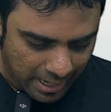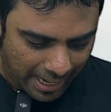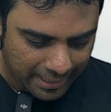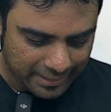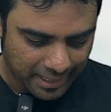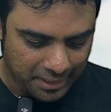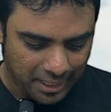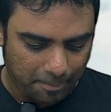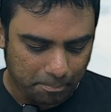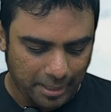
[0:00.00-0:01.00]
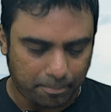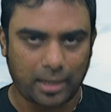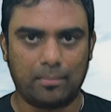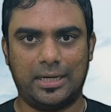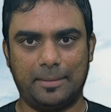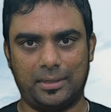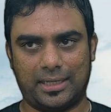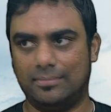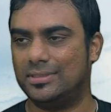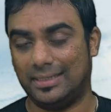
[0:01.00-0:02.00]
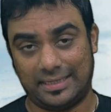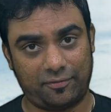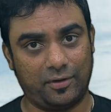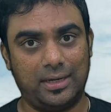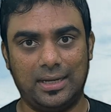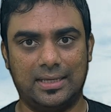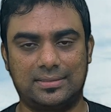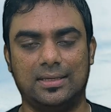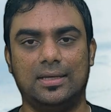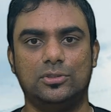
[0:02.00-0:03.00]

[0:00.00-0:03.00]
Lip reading: And can I apply PAR multiple times? Definitely yes.